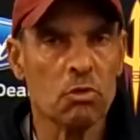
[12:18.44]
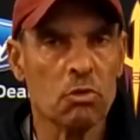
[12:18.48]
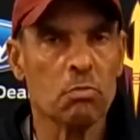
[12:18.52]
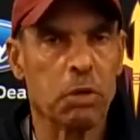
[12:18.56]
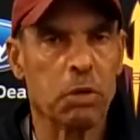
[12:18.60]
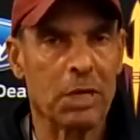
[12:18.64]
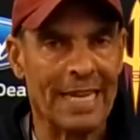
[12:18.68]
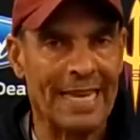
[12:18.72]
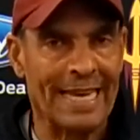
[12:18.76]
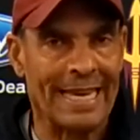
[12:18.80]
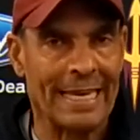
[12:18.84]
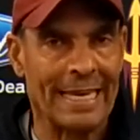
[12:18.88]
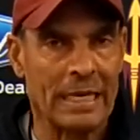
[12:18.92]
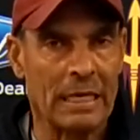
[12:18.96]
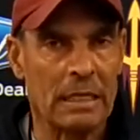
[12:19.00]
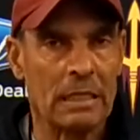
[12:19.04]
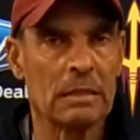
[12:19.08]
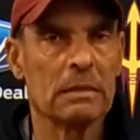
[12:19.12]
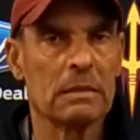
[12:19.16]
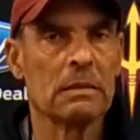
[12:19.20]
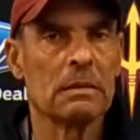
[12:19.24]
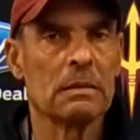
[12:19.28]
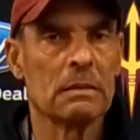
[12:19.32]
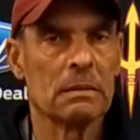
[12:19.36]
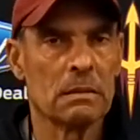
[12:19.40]
play.
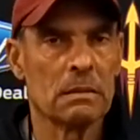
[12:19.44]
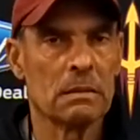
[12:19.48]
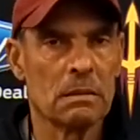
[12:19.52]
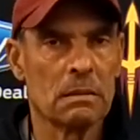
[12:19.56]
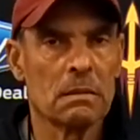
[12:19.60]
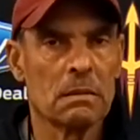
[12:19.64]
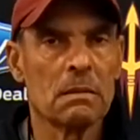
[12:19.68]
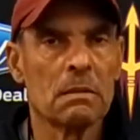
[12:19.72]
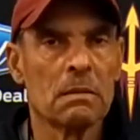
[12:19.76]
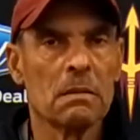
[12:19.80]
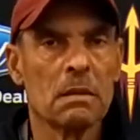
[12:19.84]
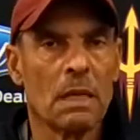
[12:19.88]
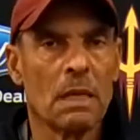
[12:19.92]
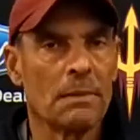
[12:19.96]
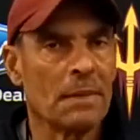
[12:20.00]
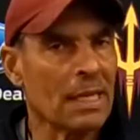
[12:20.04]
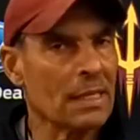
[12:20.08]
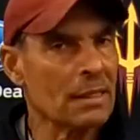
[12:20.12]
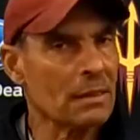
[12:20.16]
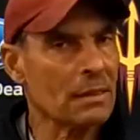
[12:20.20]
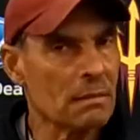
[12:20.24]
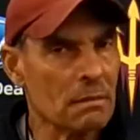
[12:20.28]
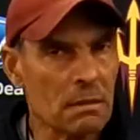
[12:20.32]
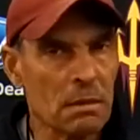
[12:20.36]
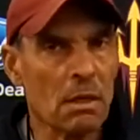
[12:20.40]

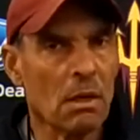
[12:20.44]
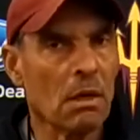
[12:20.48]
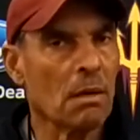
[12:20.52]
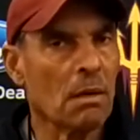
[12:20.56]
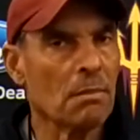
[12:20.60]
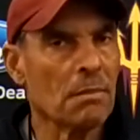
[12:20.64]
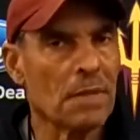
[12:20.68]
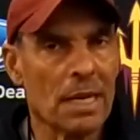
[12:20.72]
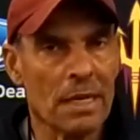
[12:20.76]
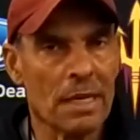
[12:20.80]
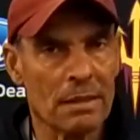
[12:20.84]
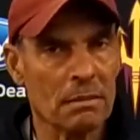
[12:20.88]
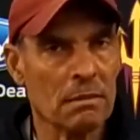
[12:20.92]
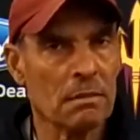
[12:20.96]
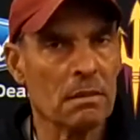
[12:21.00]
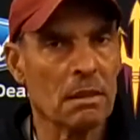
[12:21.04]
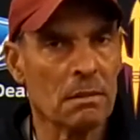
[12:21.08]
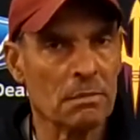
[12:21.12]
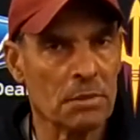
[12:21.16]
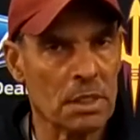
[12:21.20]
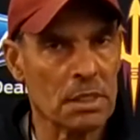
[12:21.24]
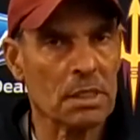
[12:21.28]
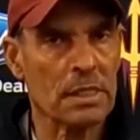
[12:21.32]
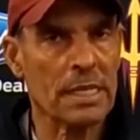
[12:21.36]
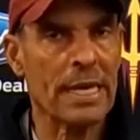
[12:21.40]
We
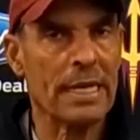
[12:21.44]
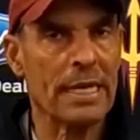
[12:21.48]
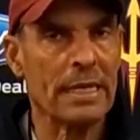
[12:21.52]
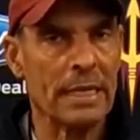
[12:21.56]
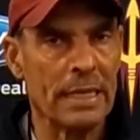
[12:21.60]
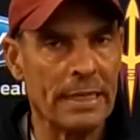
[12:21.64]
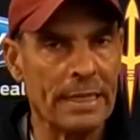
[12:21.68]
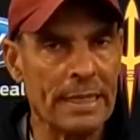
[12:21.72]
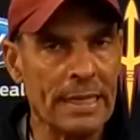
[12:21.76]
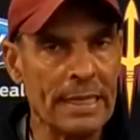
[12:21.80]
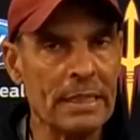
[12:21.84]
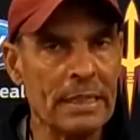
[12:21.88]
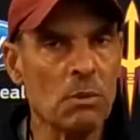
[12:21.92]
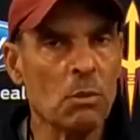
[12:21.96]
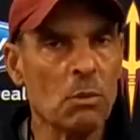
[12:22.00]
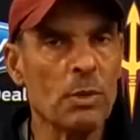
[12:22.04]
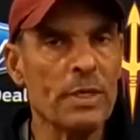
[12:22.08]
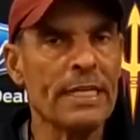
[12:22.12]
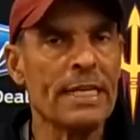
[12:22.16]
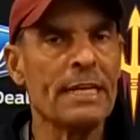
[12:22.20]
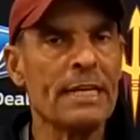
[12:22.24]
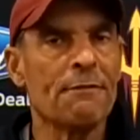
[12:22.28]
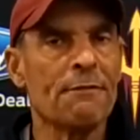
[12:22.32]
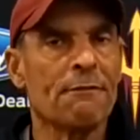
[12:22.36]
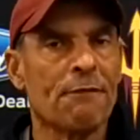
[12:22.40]

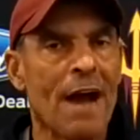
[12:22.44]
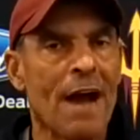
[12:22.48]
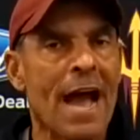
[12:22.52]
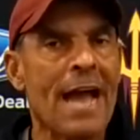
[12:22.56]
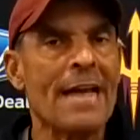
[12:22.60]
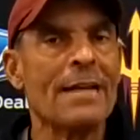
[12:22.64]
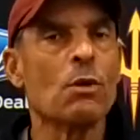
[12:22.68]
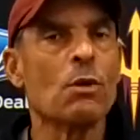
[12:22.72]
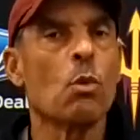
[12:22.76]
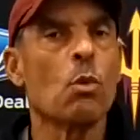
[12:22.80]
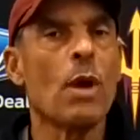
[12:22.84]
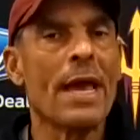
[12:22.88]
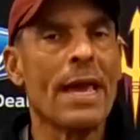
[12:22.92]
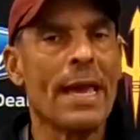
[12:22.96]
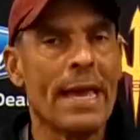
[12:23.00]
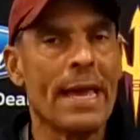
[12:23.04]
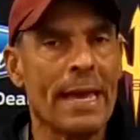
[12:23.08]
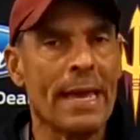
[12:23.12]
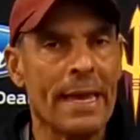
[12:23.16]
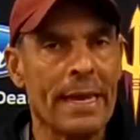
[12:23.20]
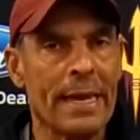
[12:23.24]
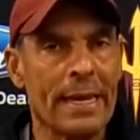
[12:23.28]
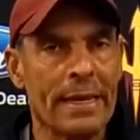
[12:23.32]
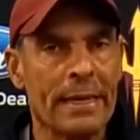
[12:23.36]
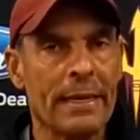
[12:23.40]
need to find a
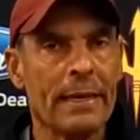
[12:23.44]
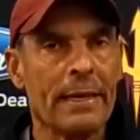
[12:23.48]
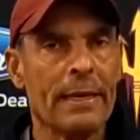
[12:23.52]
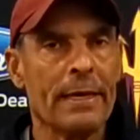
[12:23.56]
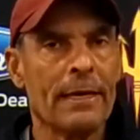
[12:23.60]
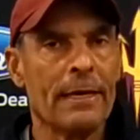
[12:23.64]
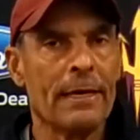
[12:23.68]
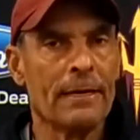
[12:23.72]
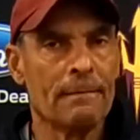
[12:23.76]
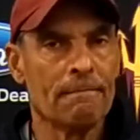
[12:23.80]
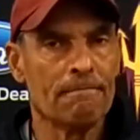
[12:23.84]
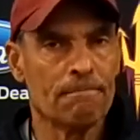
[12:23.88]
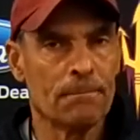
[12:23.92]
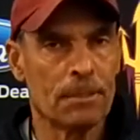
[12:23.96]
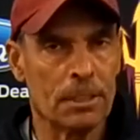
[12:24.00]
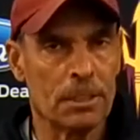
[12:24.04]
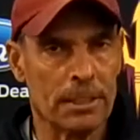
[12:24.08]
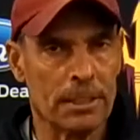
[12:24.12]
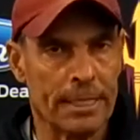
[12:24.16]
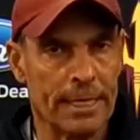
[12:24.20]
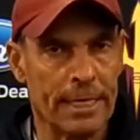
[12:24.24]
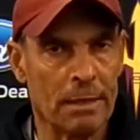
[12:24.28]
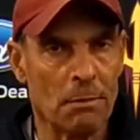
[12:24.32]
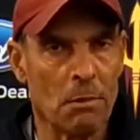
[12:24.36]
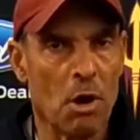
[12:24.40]
way to
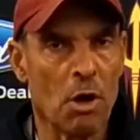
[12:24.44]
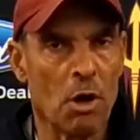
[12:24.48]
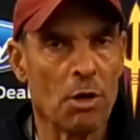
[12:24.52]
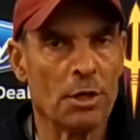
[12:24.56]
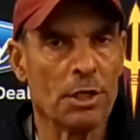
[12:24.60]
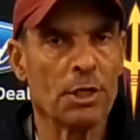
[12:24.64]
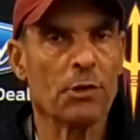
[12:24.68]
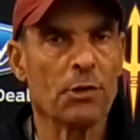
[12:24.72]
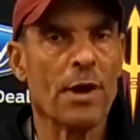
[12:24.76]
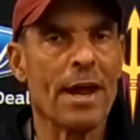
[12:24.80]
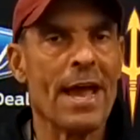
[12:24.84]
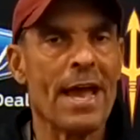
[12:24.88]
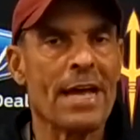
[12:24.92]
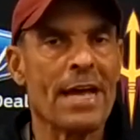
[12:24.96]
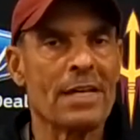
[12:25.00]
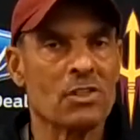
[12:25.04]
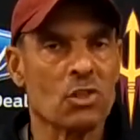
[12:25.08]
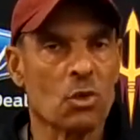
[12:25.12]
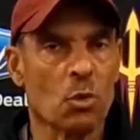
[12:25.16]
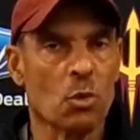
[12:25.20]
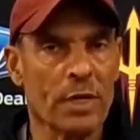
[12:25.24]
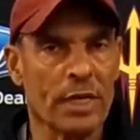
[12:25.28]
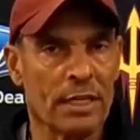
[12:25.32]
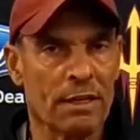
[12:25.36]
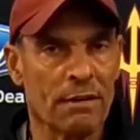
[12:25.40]
get them on the grass
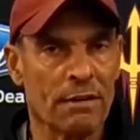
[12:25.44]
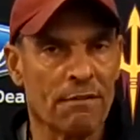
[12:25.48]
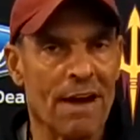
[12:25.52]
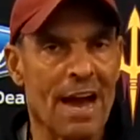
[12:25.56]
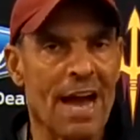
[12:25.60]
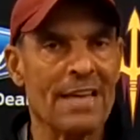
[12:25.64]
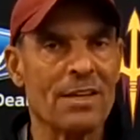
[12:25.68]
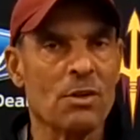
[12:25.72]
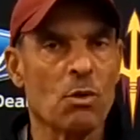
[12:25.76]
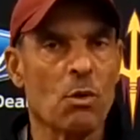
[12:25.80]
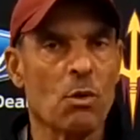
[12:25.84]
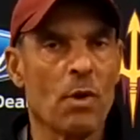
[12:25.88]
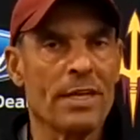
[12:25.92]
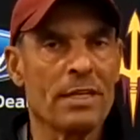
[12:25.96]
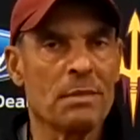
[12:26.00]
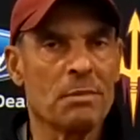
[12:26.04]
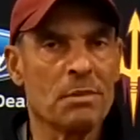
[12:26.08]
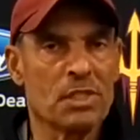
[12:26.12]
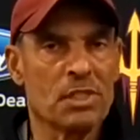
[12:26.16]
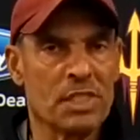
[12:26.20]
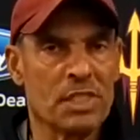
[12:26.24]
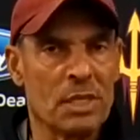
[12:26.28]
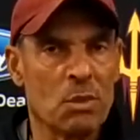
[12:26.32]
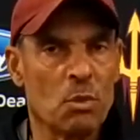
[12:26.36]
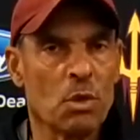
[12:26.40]
so we can evaluate them
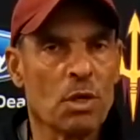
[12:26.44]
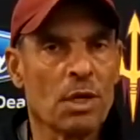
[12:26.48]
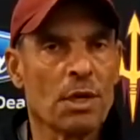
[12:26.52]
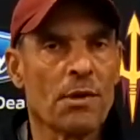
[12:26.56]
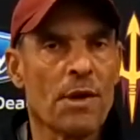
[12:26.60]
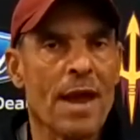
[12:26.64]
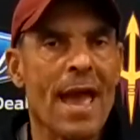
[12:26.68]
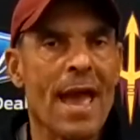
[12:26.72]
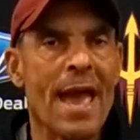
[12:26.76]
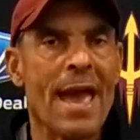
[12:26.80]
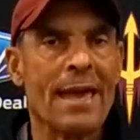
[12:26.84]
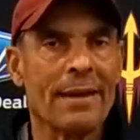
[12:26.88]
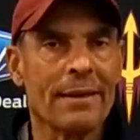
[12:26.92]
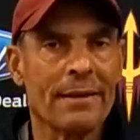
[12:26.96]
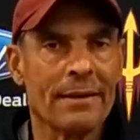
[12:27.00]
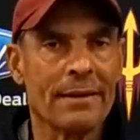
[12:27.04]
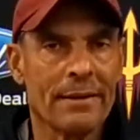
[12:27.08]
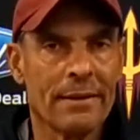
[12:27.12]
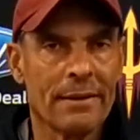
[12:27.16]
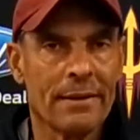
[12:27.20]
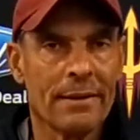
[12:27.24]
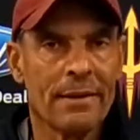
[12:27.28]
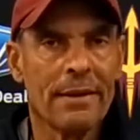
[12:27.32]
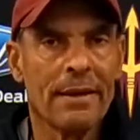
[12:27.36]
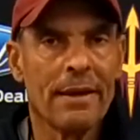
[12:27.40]
and see where they're at.
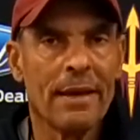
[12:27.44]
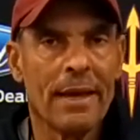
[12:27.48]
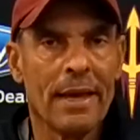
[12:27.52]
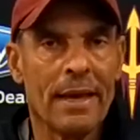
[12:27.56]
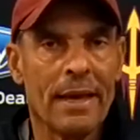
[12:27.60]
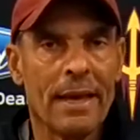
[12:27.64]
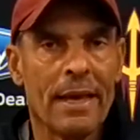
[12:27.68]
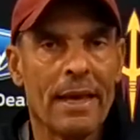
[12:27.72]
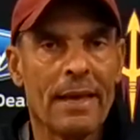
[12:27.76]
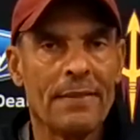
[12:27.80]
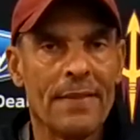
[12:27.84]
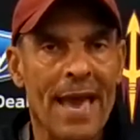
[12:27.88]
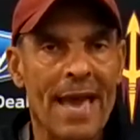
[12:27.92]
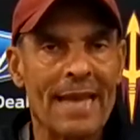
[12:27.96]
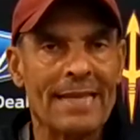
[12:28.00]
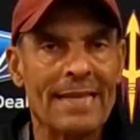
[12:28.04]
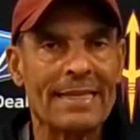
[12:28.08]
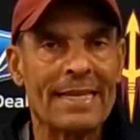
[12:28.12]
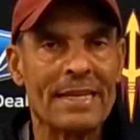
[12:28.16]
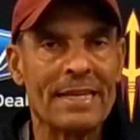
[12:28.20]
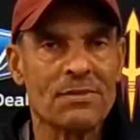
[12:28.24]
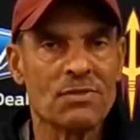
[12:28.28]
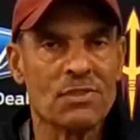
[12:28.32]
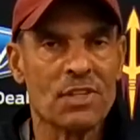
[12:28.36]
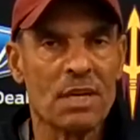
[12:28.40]
And
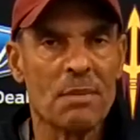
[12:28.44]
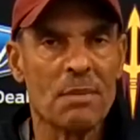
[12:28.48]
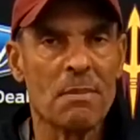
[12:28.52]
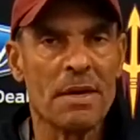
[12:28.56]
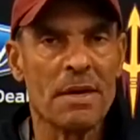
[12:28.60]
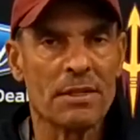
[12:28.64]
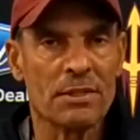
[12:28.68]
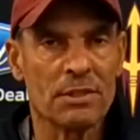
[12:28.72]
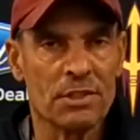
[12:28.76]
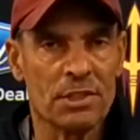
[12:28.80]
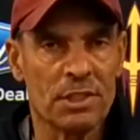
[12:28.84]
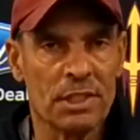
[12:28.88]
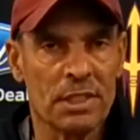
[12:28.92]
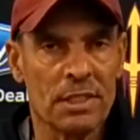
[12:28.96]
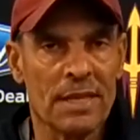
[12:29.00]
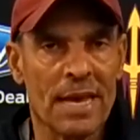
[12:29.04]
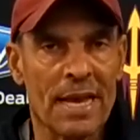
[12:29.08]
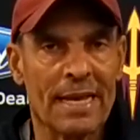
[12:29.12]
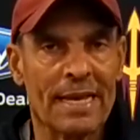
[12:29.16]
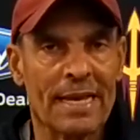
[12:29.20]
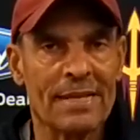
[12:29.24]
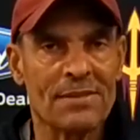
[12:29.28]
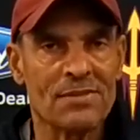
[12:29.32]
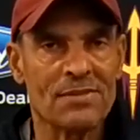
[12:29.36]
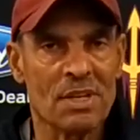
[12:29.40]
that gives them energy.
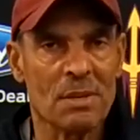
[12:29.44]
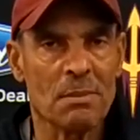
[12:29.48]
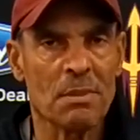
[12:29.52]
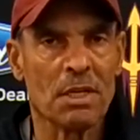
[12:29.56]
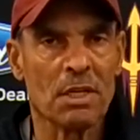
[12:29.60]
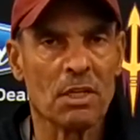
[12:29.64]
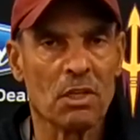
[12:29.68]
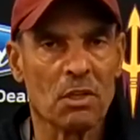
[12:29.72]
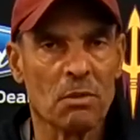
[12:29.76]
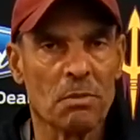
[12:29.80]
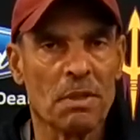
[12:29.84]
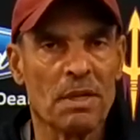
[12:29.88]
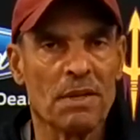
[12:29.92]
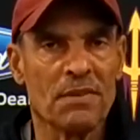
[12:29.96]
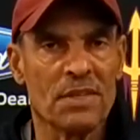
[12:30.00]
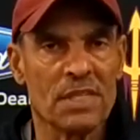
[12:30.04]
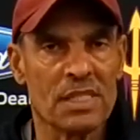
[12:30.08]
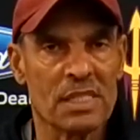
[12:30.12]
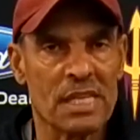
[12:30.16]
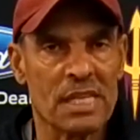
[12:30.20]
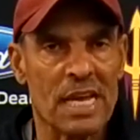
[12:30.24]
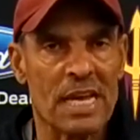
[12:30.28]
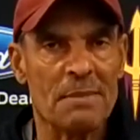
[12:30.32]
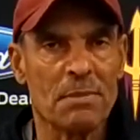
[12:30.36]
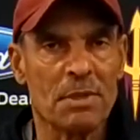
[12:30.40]
That gives them a little bit of
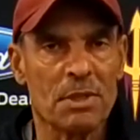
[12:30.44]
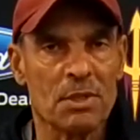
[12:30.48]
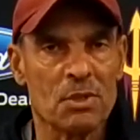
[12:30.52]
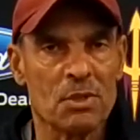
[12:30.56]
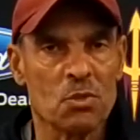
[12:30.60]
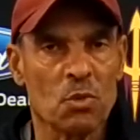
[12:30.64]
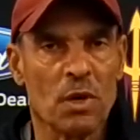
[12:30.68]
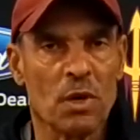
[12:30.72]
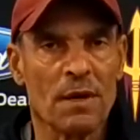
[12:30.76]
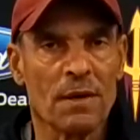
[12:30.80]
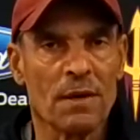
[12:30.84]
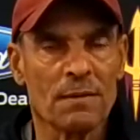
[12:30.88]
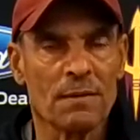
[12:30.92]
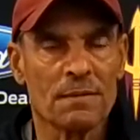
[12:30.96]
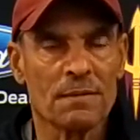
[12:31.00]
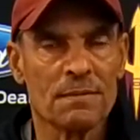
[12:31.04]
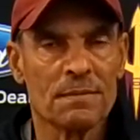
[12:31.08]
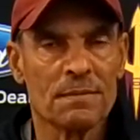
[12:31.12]
excitement as well.